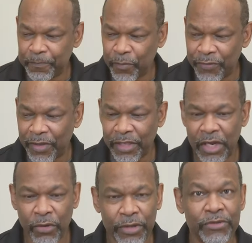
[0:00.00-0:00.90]
in fact I
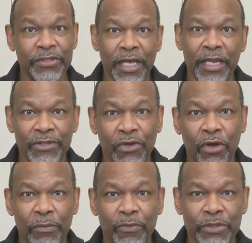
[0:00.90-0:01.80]
know I used
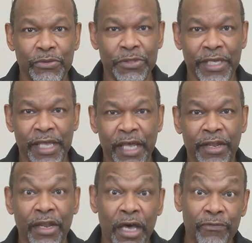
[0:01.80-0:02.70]
xylitol, which was a uh,
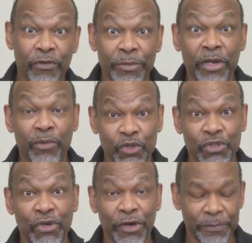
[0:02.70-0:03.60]
non-fermentable
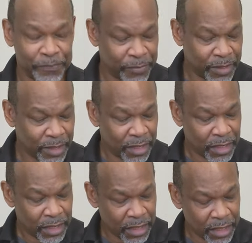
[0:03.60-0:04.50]
sugar.
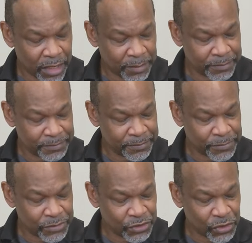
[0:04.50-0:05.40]

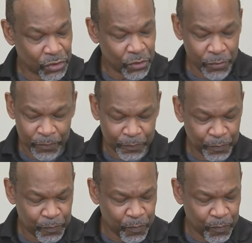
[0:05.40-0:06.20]
so